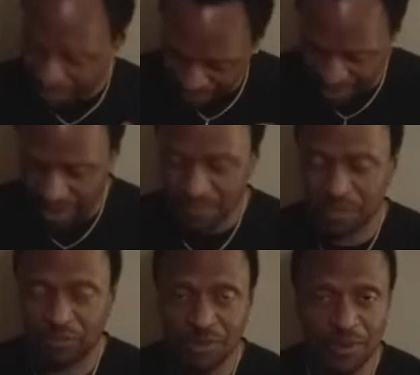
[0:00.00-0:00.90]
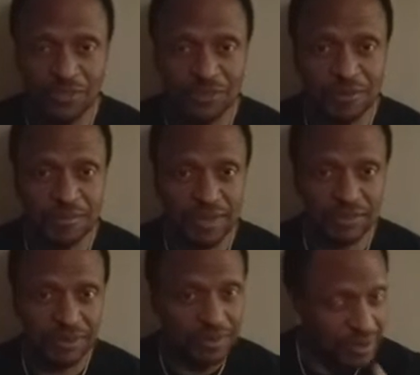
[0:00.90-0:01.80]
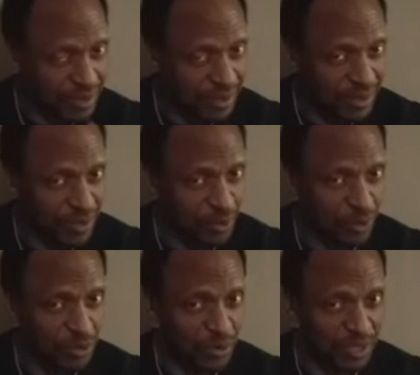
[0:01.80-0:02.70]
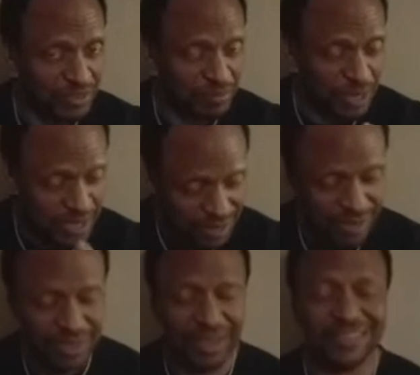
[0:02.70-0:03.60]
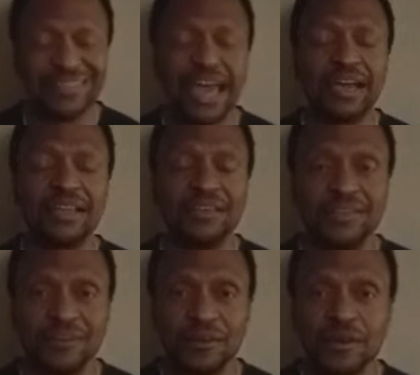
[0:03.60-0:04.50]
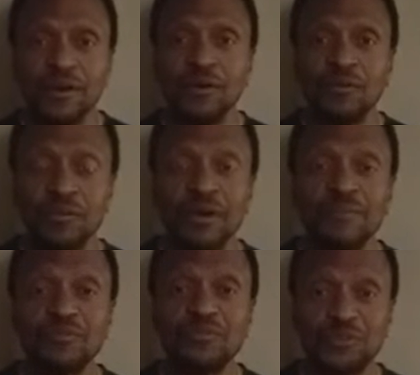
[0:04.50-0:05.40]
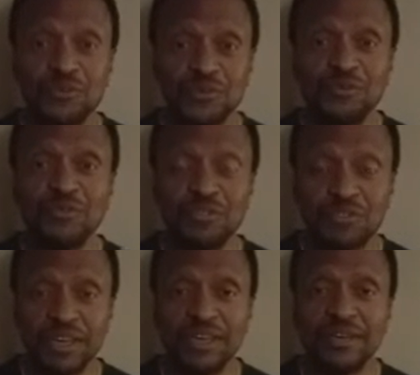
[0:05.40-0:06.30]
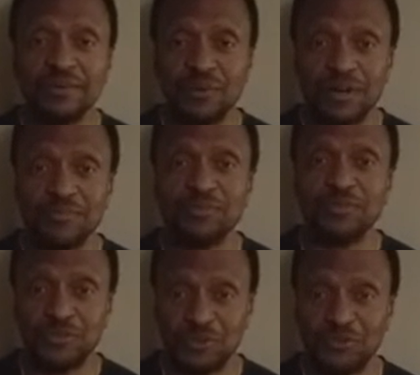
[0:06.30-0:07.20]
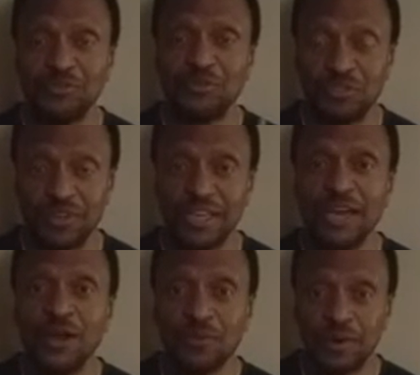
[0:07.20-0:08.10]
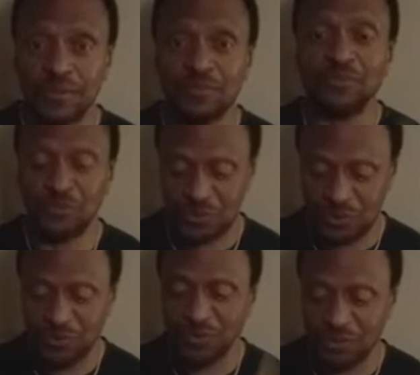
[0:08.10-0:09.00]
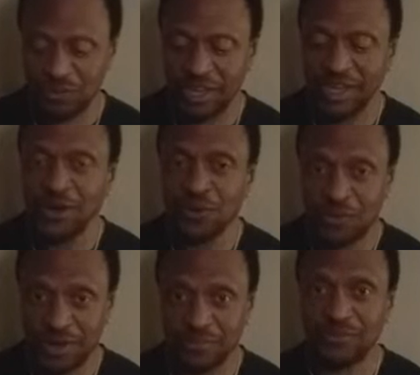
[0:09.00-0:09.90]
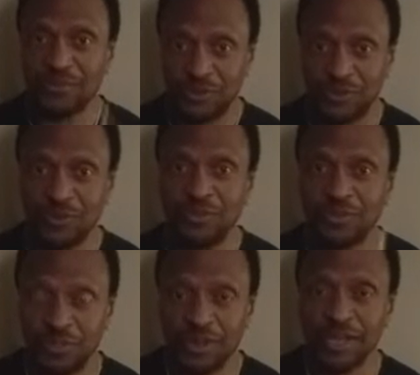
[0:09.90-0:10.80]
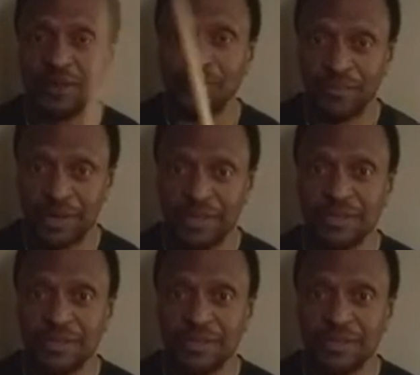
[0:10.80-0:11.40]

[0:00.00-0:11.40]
yep, 3 beats in the measure, quarter note gets the beat. Exactly. 1, 2, 3, 1, 2, 3, 1, 2, 3, 1, 2, 3.